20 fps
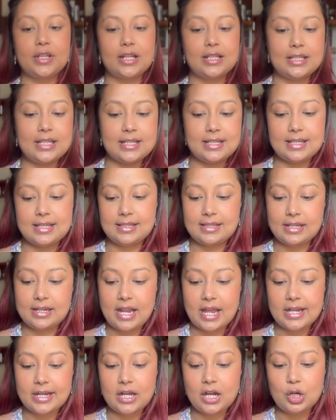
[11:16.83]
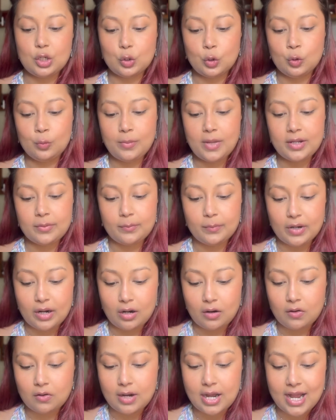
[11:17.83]
This is the NYKAA Oh My
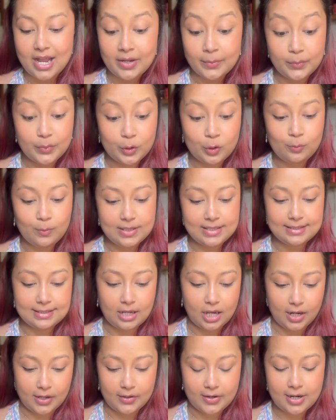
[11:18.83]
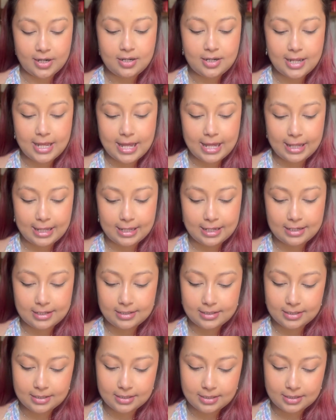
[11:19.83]
Brow Eyebrow Mascara,
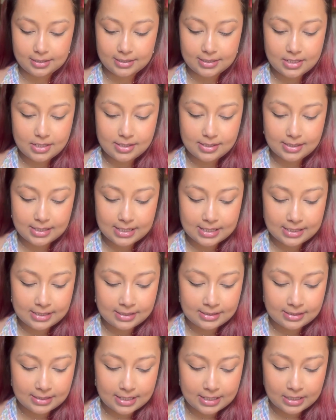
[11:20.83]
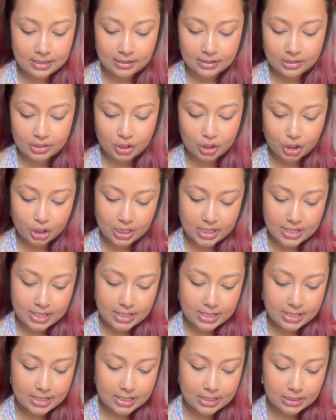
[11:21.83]
and this is in the
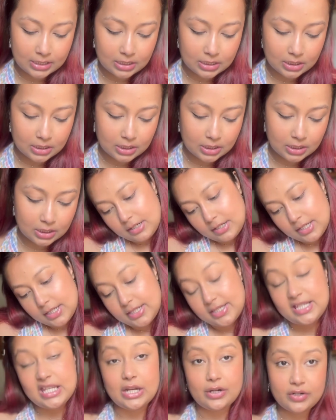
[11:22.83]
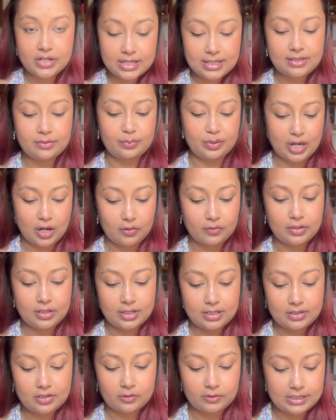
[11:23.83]
shade Serious Brown.
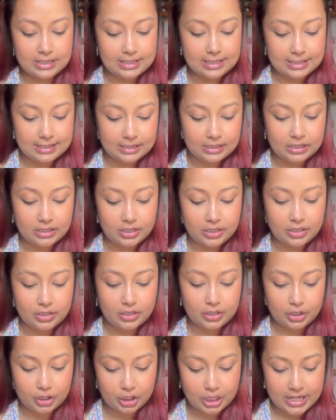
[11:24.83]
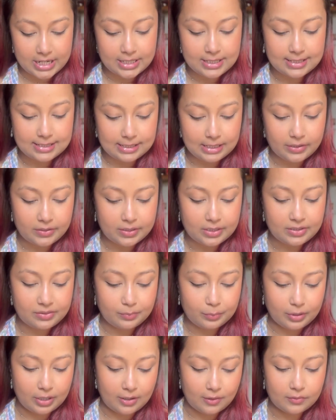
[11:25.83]
So this is in the shade Serious
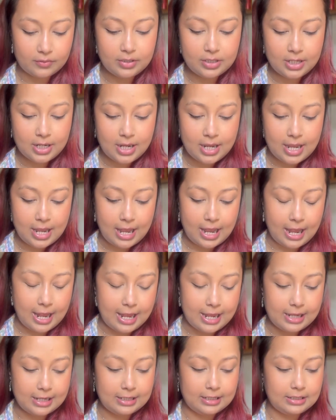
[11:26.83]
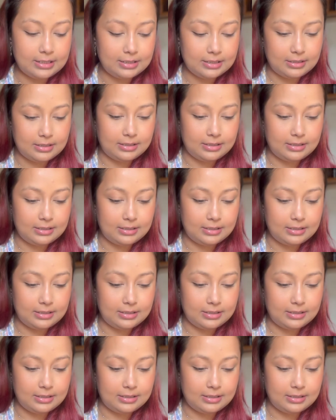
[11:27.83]
Brown, and